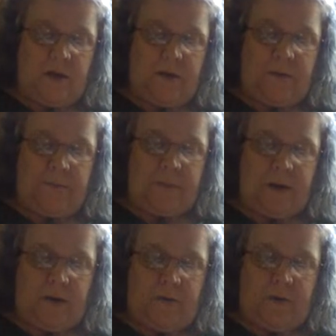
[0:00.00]
um,
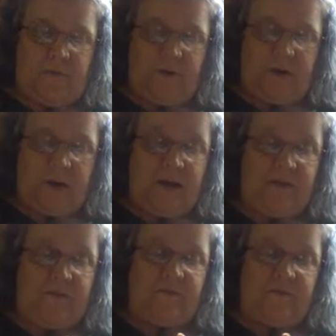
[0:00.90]
I don't even
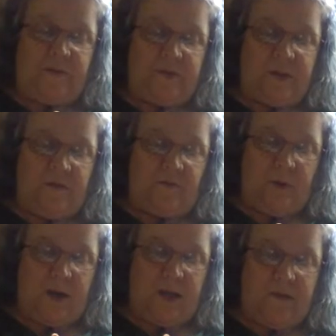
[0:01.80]
have the stuff
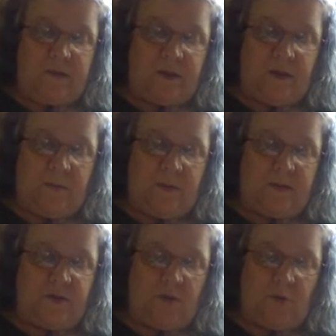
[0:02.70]
ready that's going to be
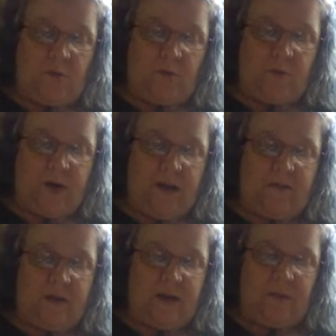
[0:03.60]
sold or
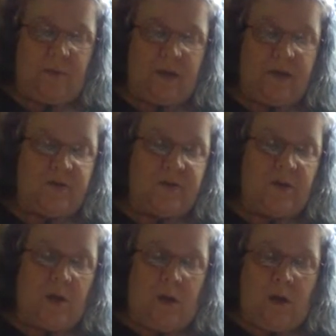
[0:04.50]
anything
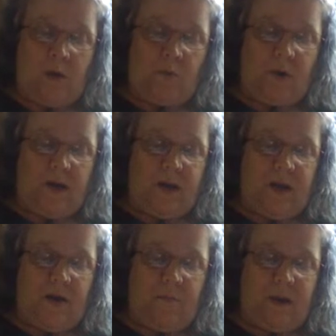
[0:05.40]
because right
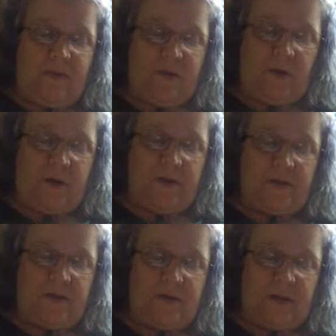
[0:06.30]
now my thought
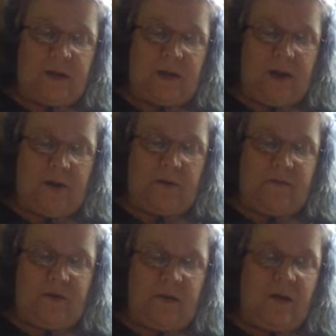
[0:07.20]
is it's like I don't
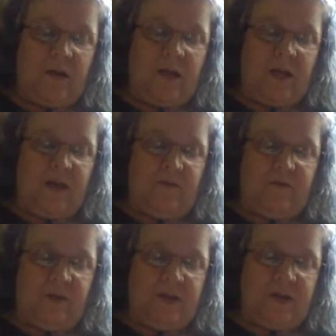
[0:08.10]
even even
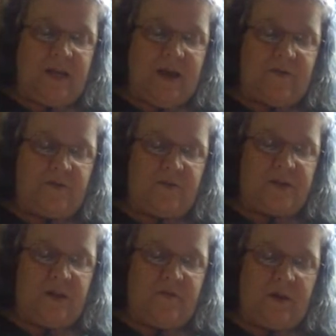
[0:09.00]
if I did gather the
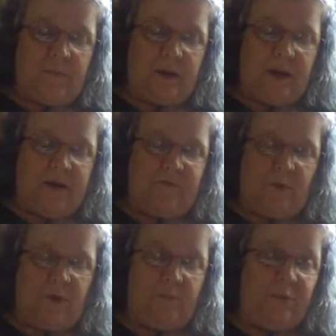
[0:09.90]
stuff up, I have
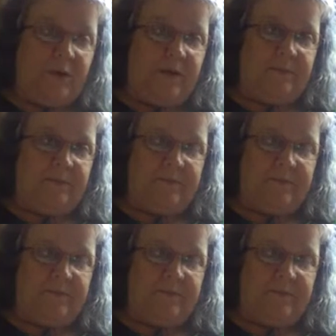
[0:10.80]
nowhere to put it.